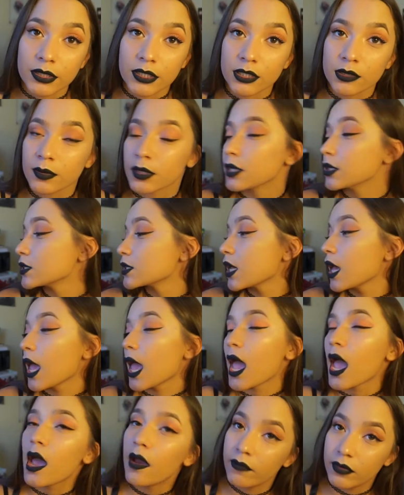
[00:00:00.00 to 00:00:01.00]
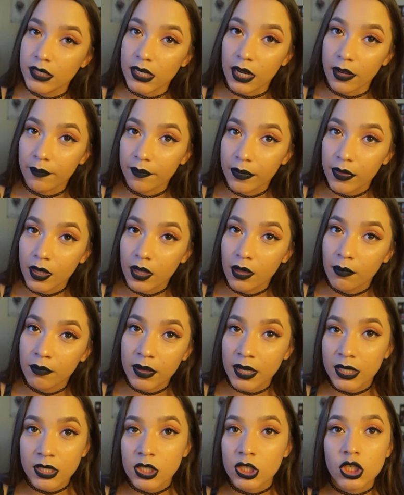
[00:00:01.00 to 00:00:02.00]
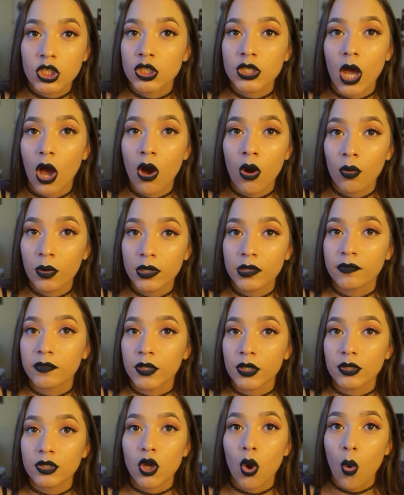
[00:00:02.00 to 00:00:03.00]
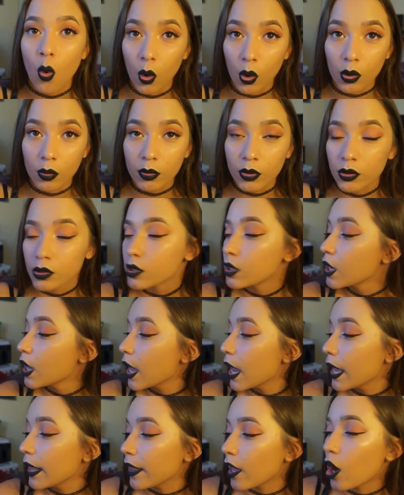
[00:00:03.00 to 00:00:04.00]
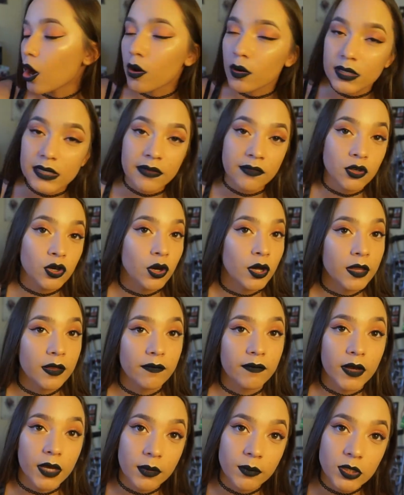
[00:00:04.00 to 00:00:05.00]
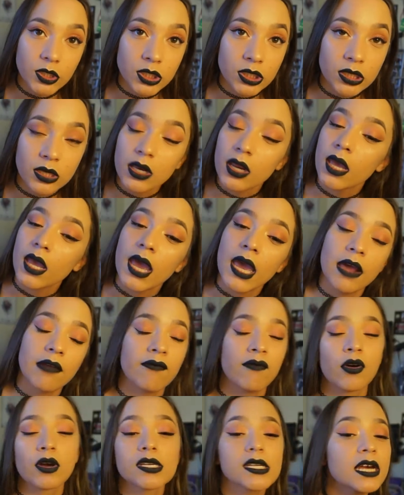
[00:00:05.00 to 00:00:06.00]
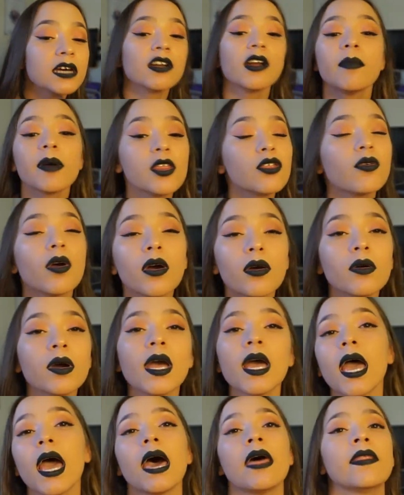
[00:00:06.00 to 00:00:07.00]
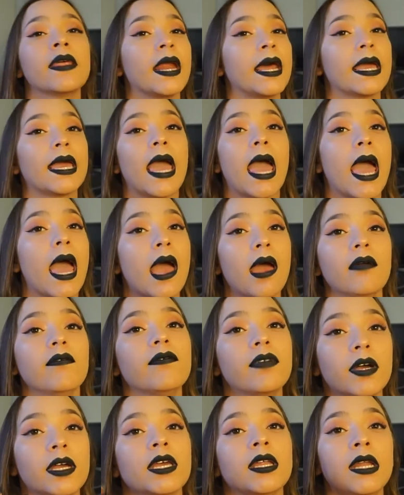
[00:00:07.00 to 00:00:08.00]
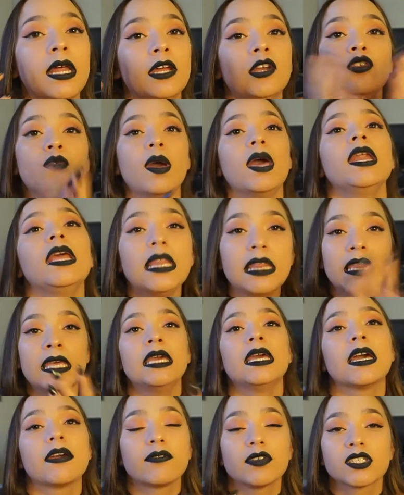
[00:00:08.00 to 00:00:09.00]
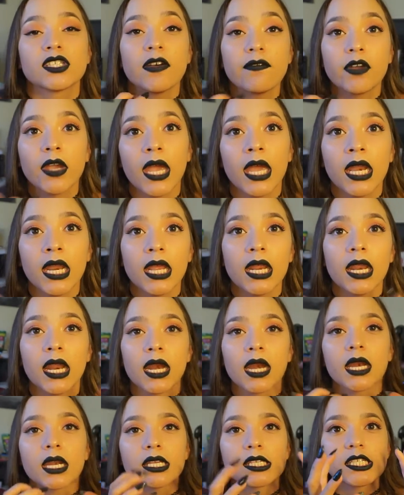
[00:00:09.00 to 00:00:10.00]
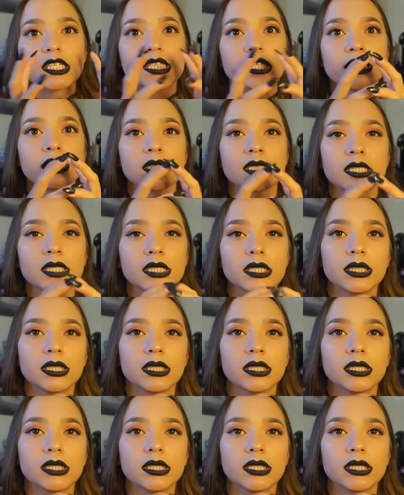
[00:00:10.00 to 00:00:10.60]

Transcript: That is my worst experience every time, because it just always feels horrible, and I always have to go on the fucking machine and force air on my throat, and then I can't fucking like do anything. I feel suffocated.